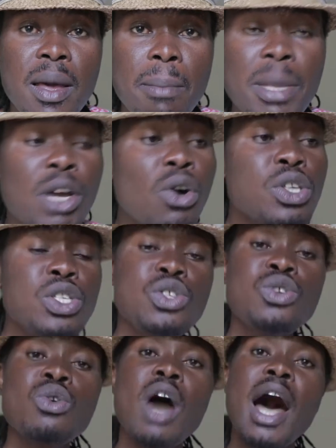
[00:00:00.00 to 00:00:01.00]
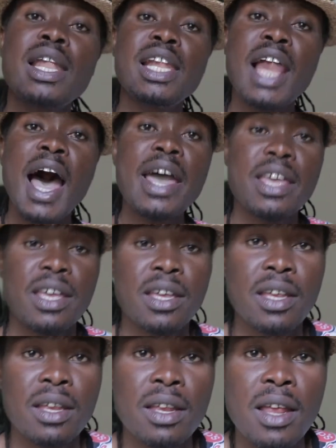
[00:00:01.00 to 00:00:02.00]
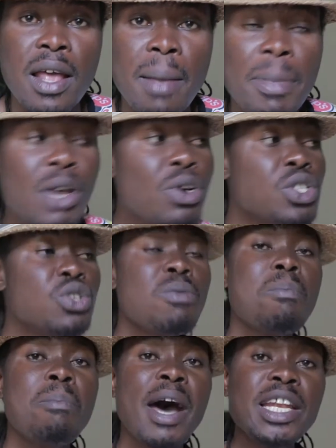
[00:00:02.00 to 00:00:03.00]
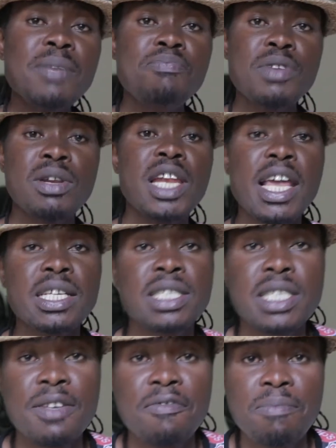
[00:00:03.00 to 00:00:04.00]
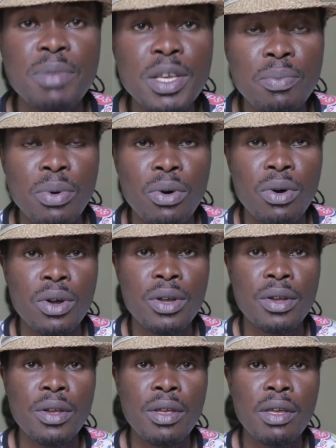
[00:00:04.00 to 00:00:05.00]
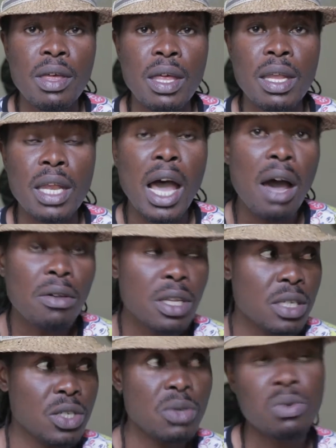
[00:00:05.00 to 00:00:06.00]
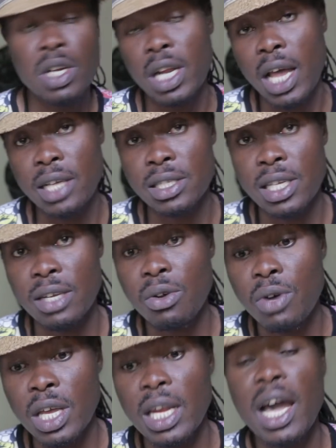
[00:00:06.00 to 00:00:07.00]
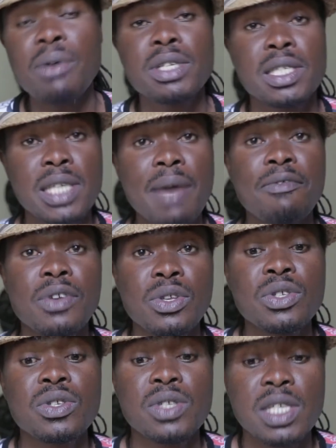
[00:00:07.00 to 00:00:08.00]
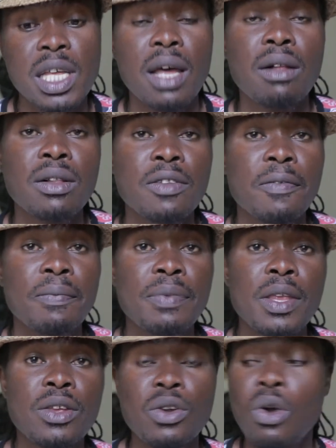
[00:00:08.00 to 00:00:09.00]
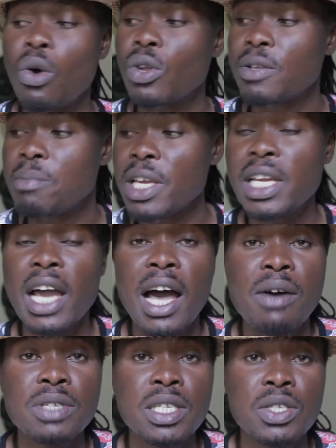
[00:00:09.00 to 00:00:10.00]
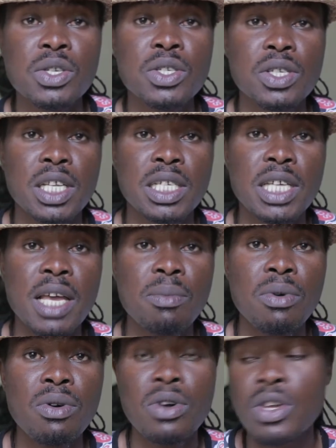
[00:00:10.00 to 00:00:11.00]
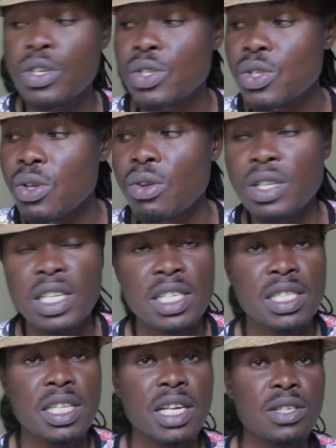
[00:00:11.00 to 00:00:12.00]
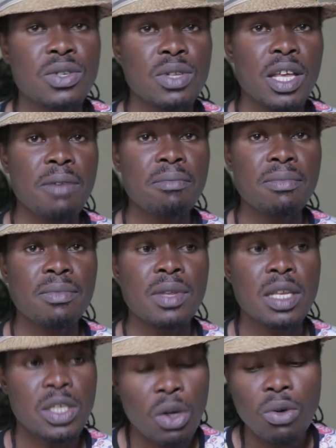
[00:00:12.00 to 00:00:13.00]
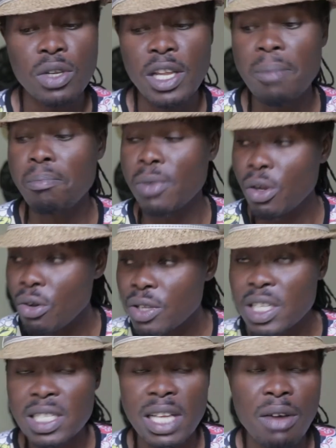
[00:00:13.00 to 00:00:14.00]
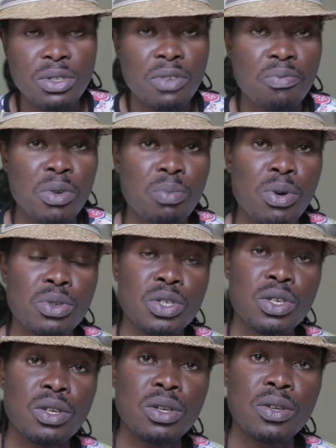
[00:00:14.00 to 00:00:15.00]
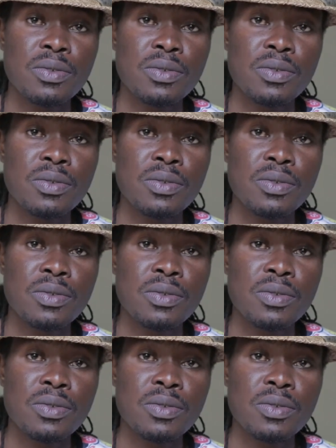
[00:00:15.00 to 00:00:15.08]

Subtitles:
because you are lying, because you manipulative people, now that you realize that, okay, now it's time for you to sell, you called media houses onto the table, sold this thing to them, told them blow this out of proportion,